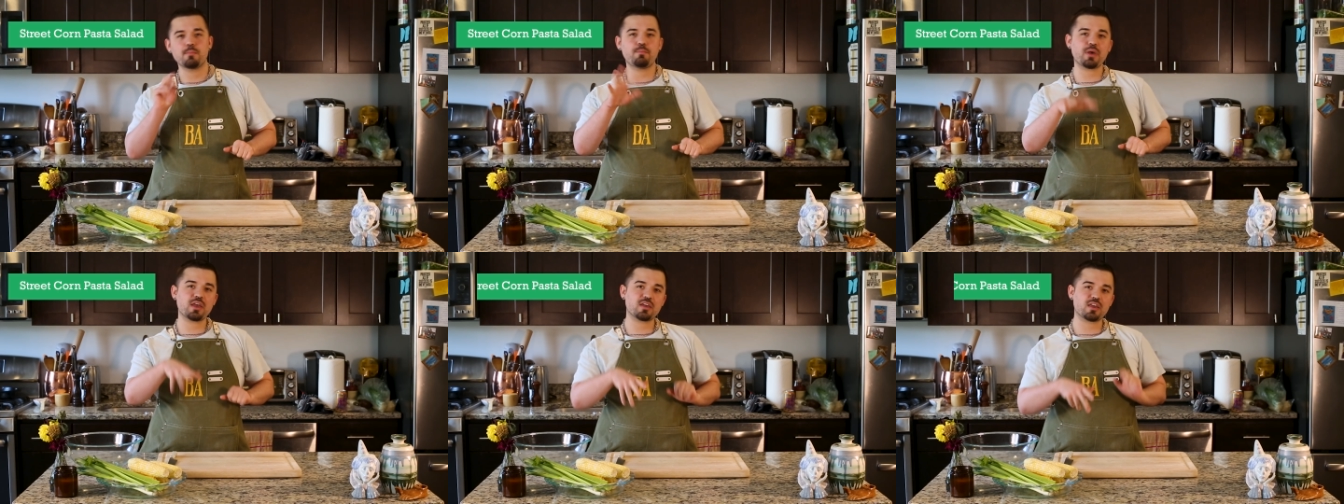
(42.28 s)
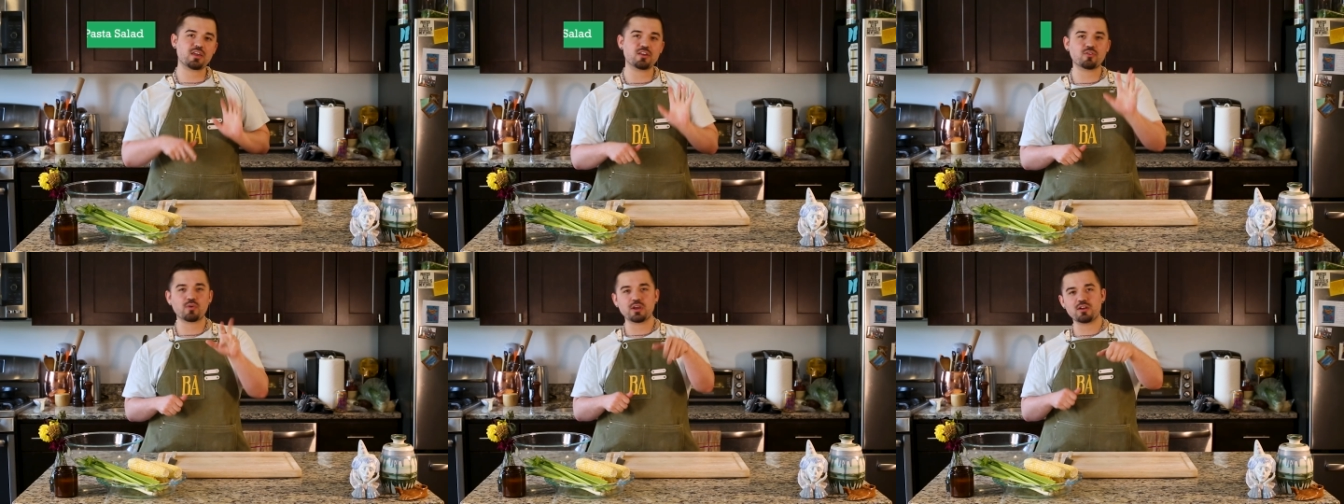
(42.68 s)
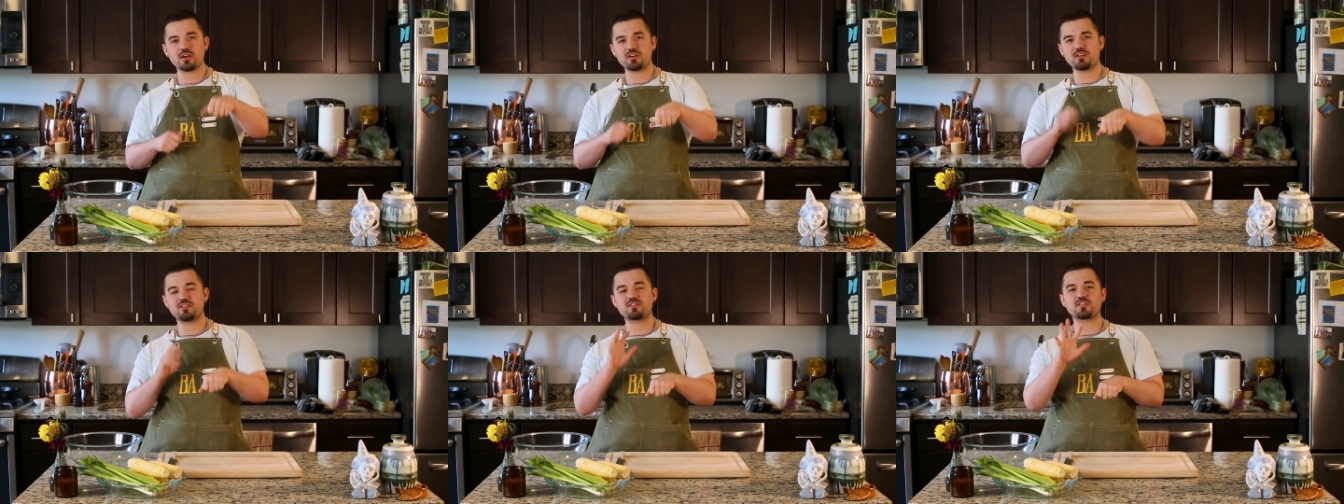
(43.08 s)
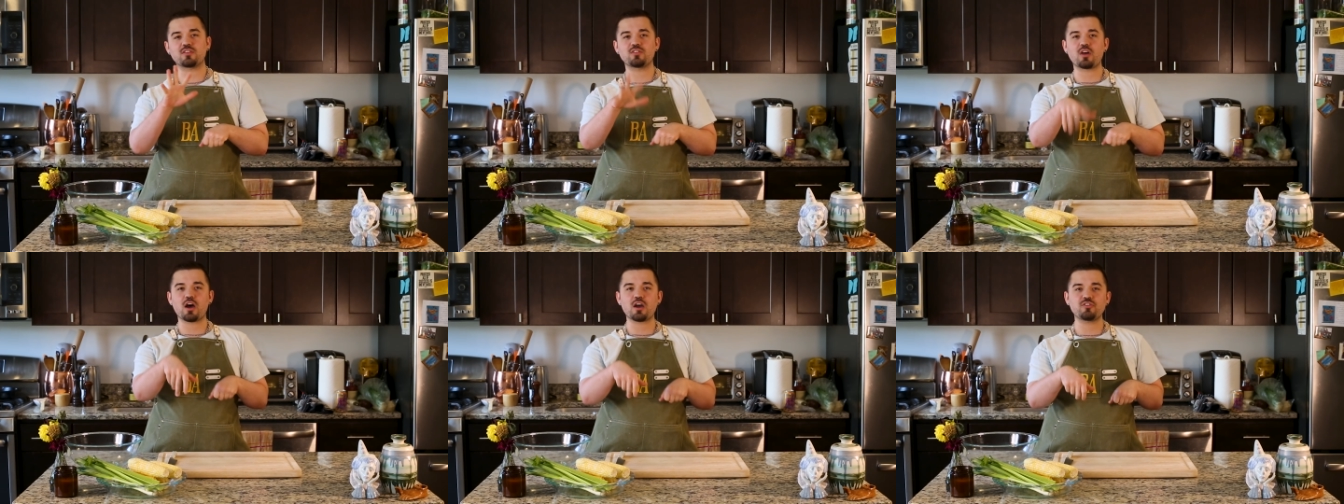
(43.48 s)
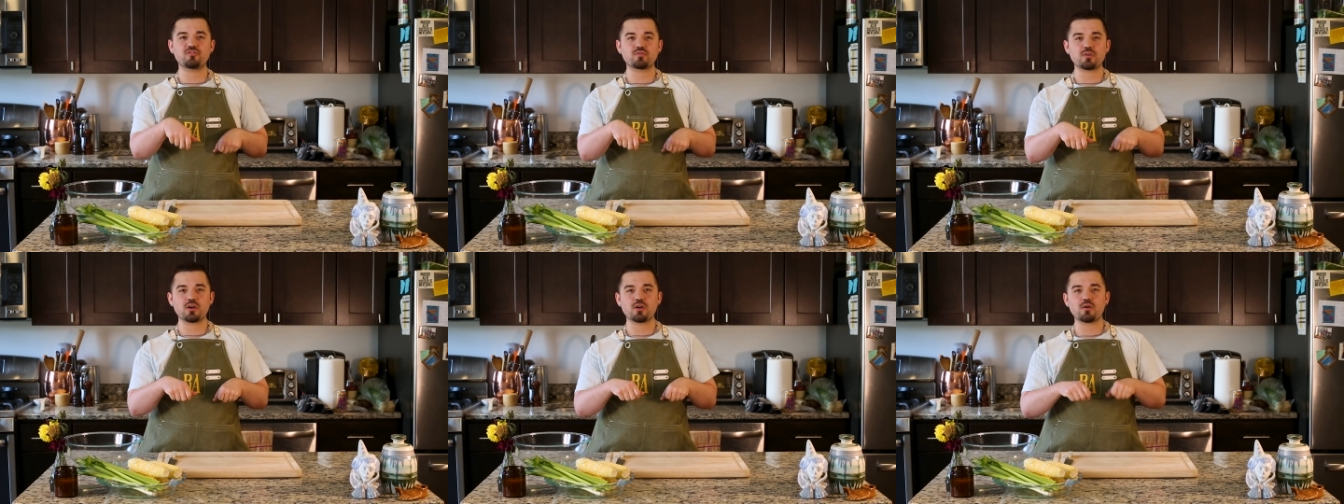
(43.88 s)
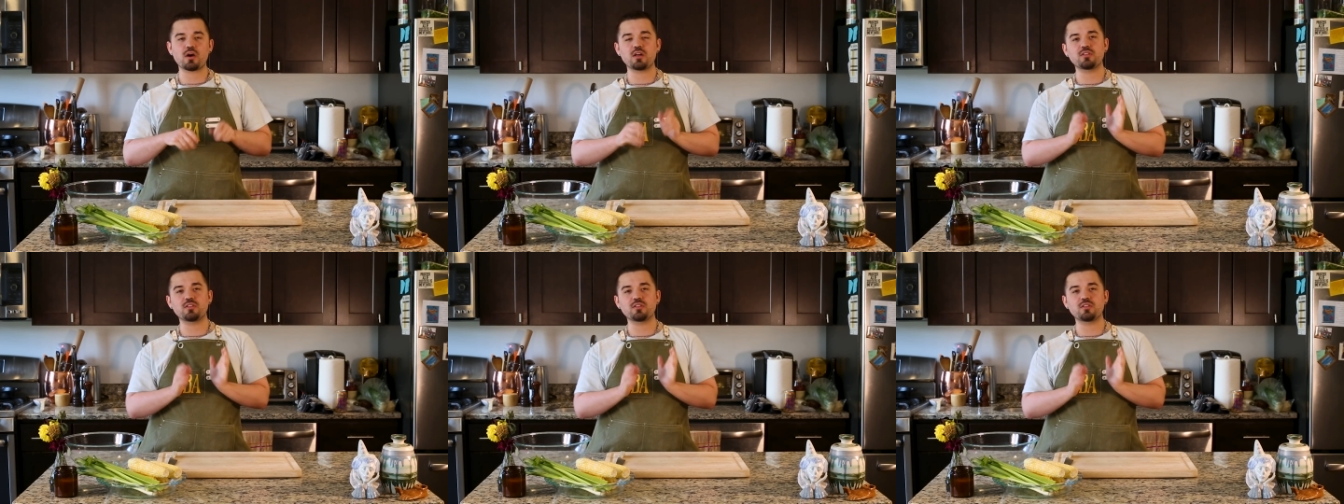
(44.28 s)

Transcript: bacon, green onion, cilantro,